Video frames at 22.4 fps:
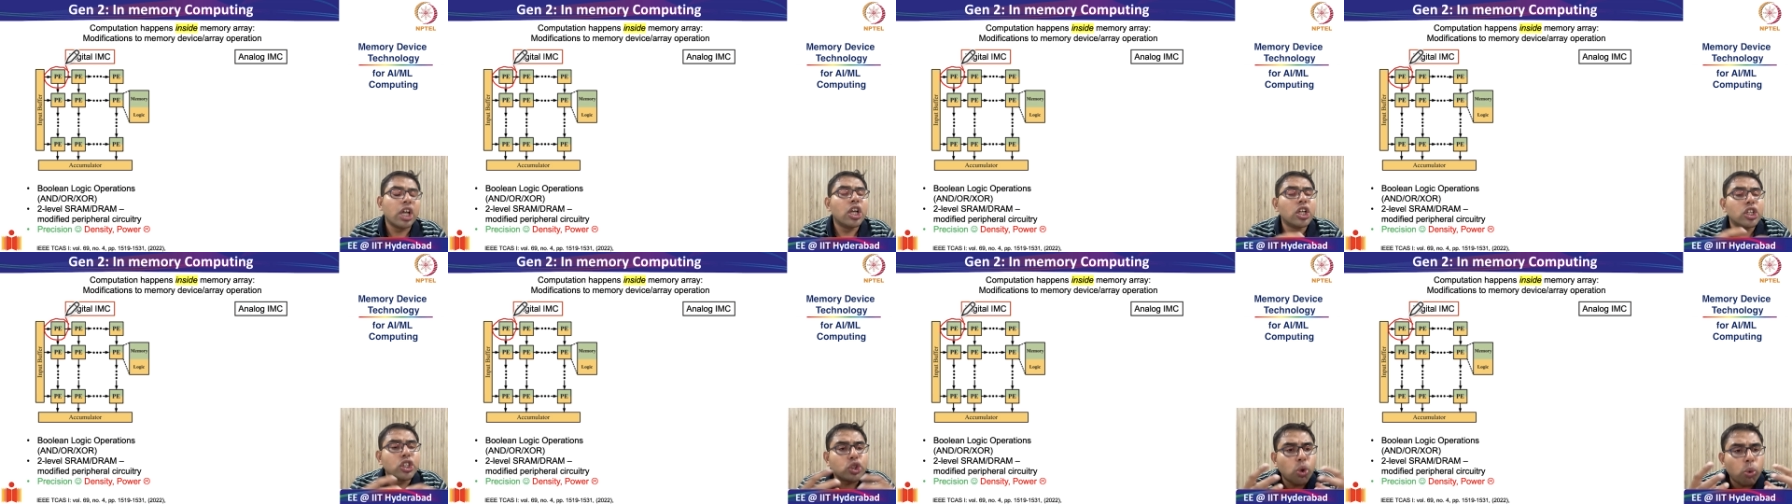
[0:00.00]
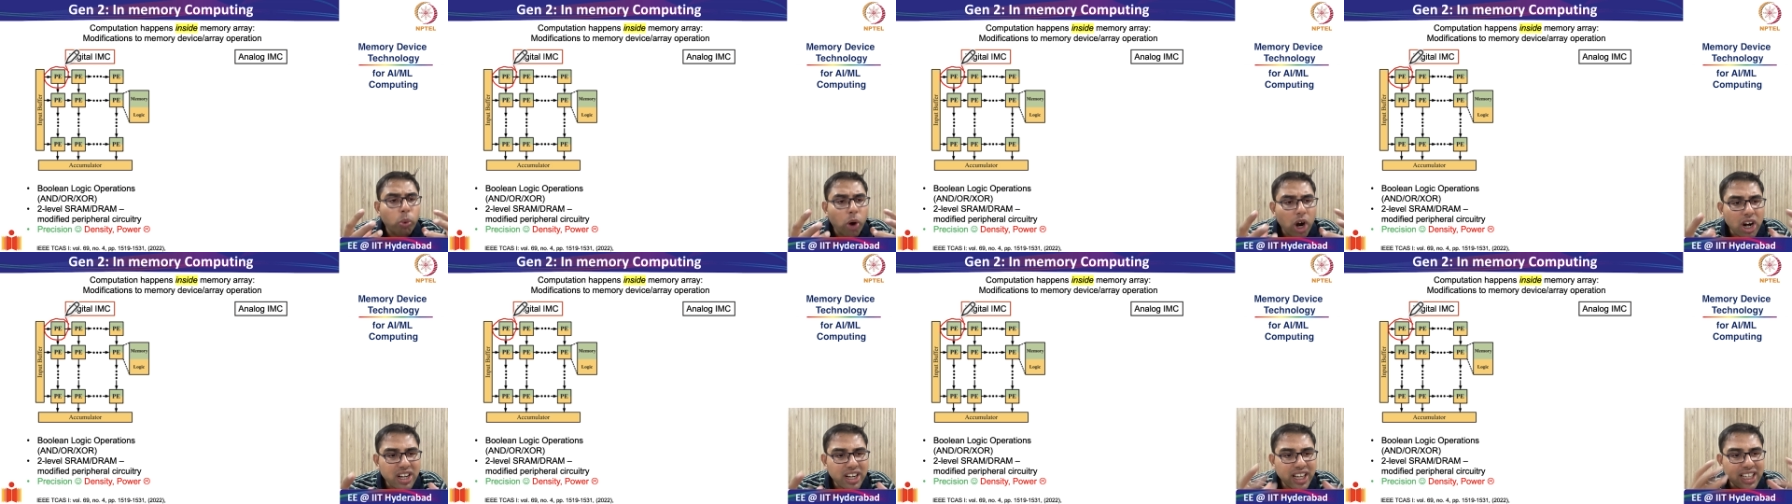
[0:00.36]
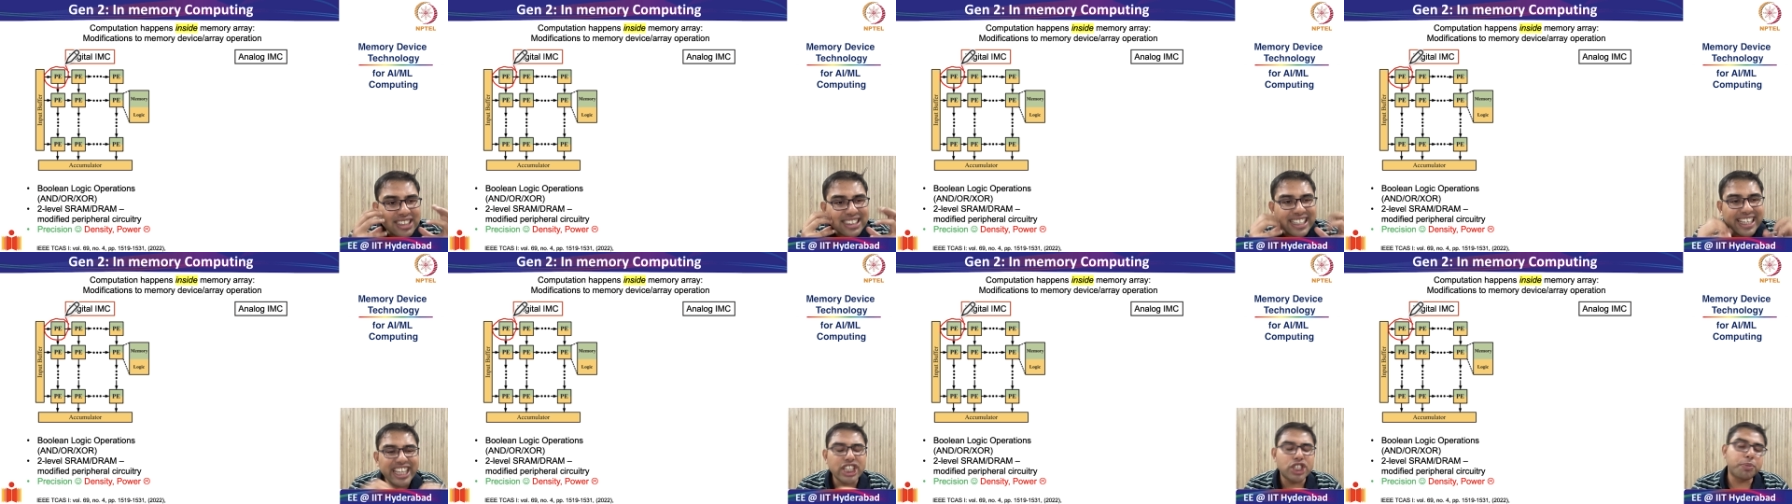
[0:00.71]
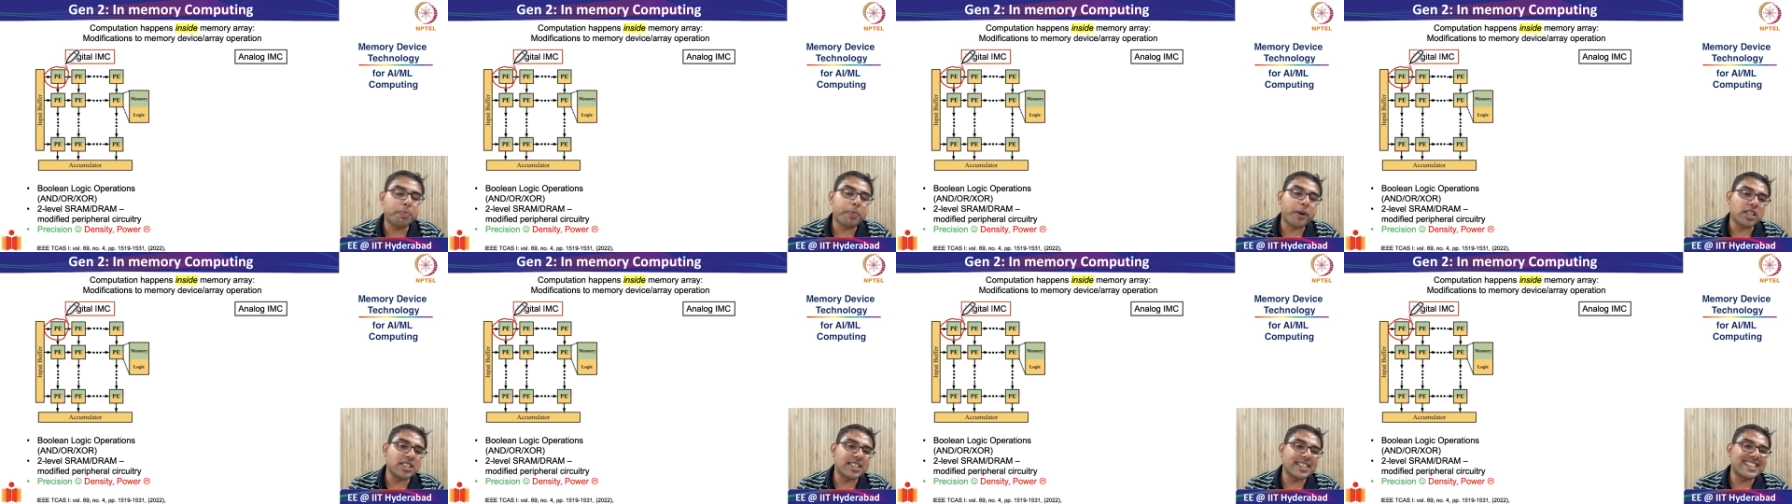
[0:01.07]
So what does each
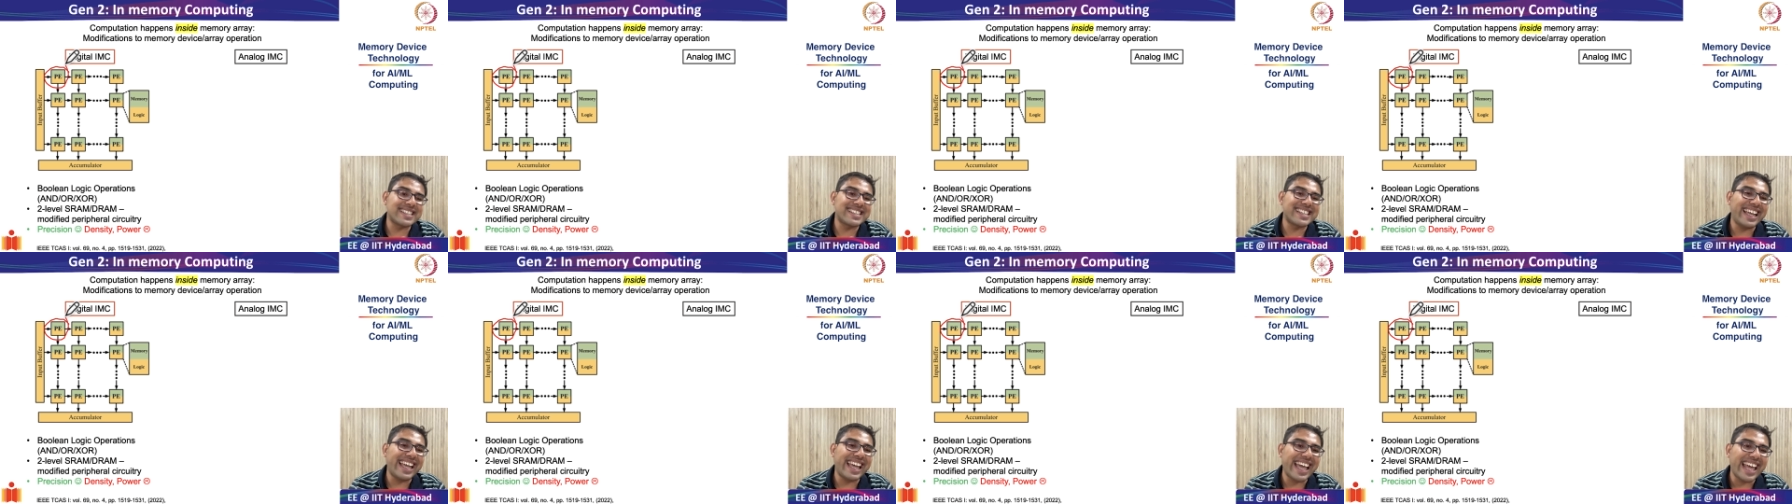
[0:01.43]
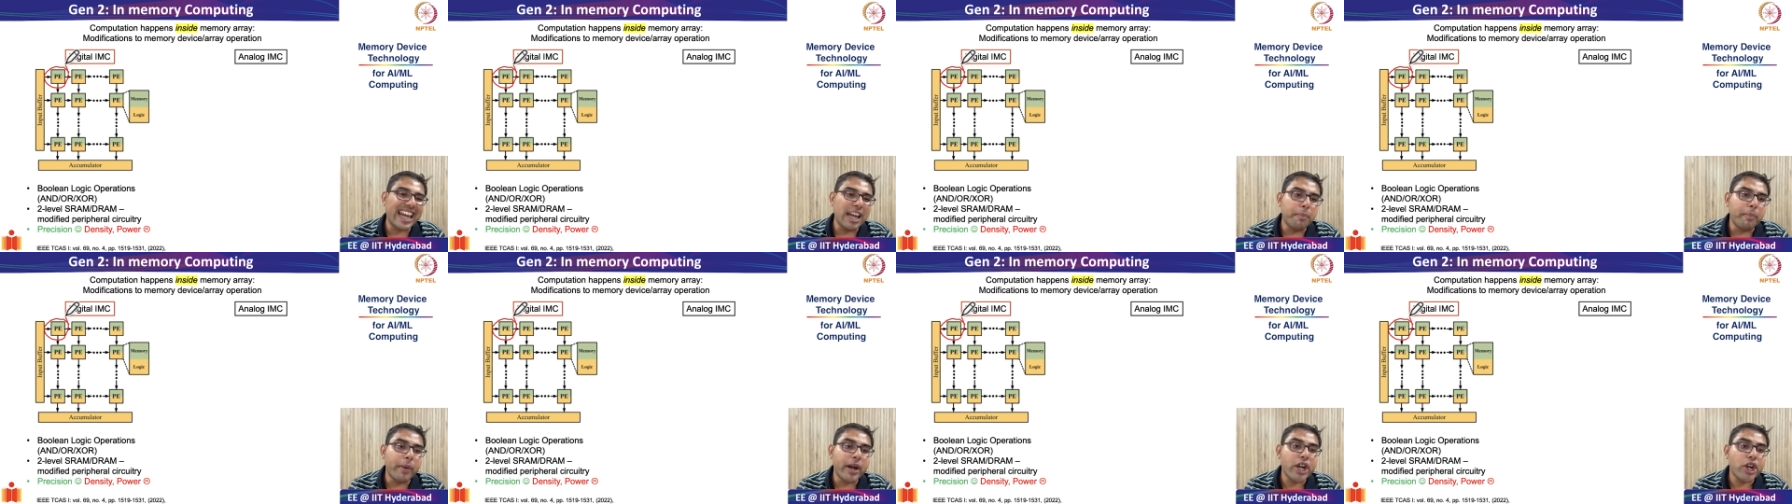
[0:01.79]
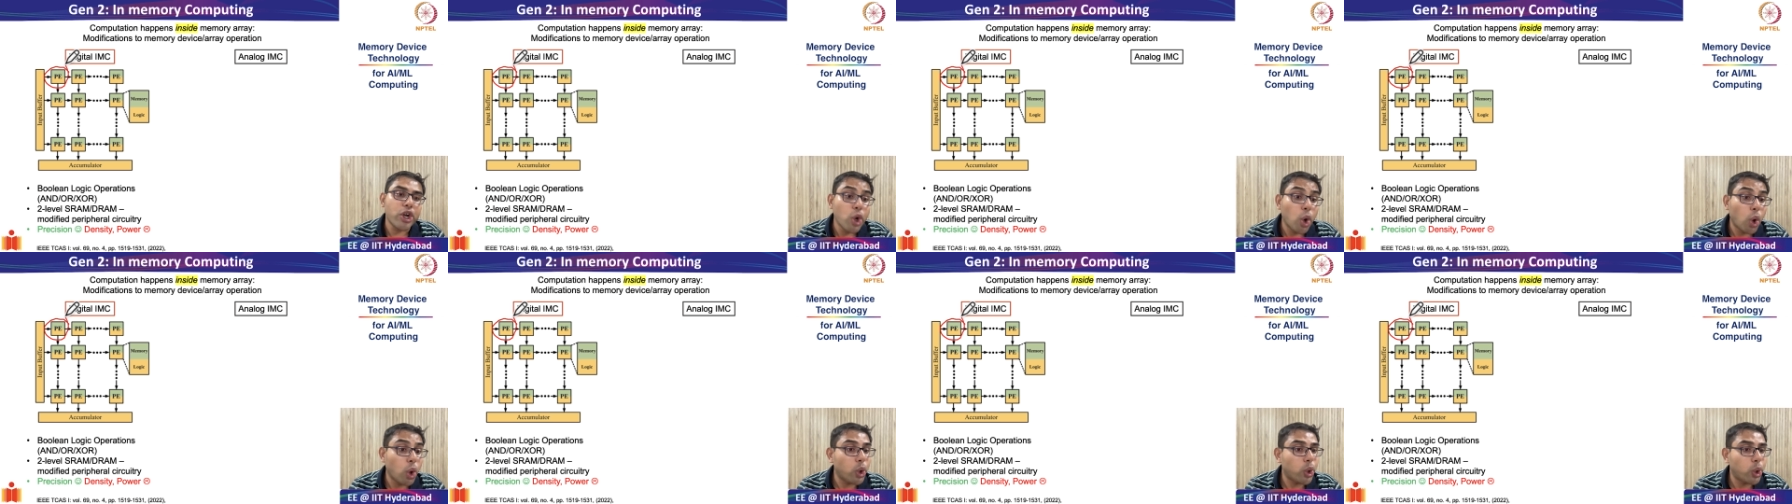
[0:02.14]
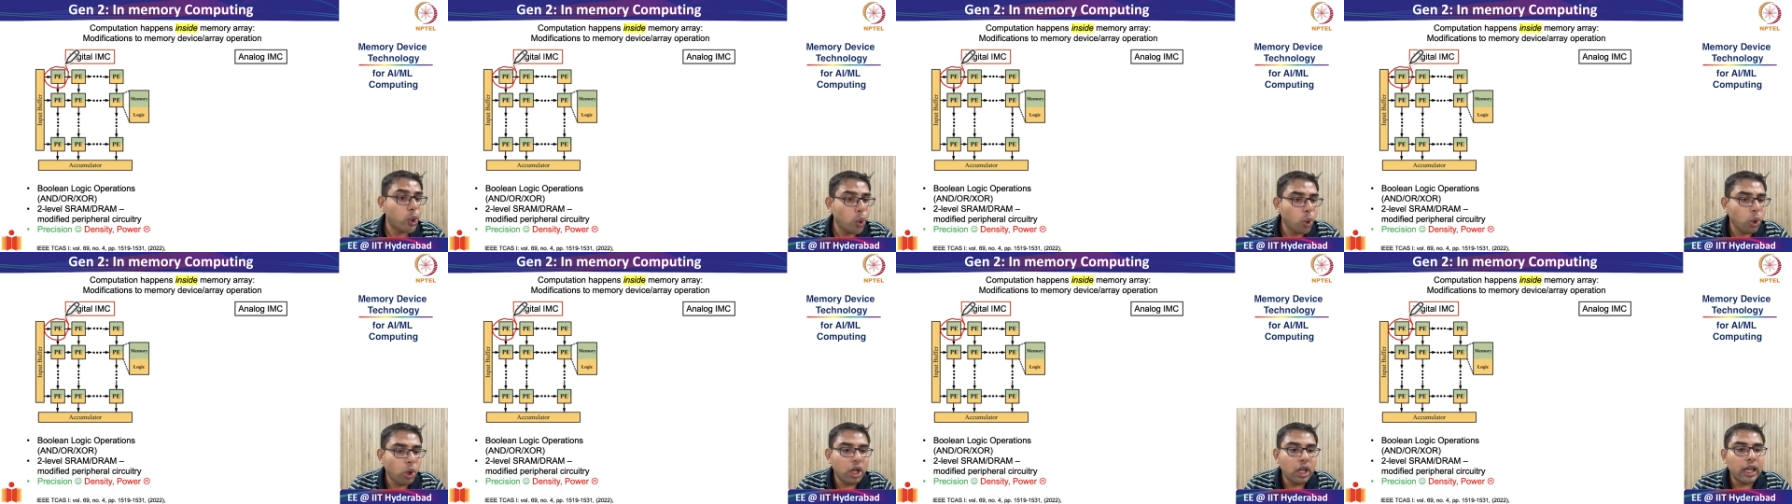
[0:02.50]
processing element node
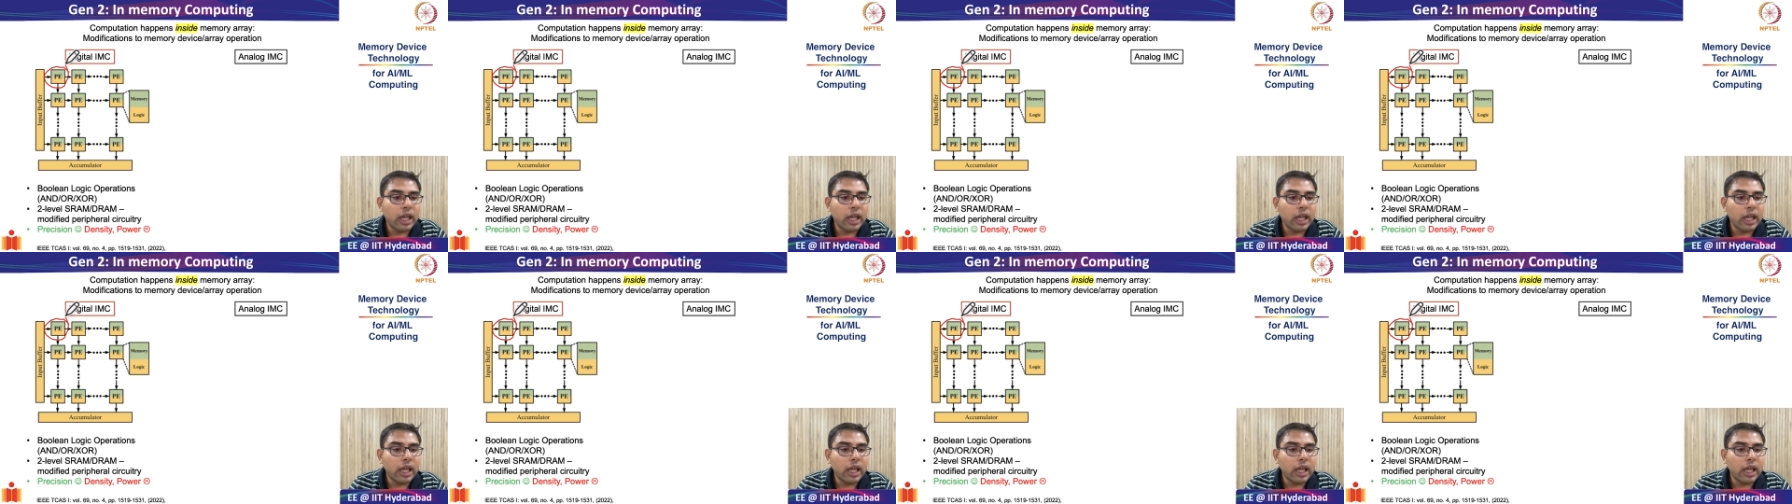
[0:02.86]
do?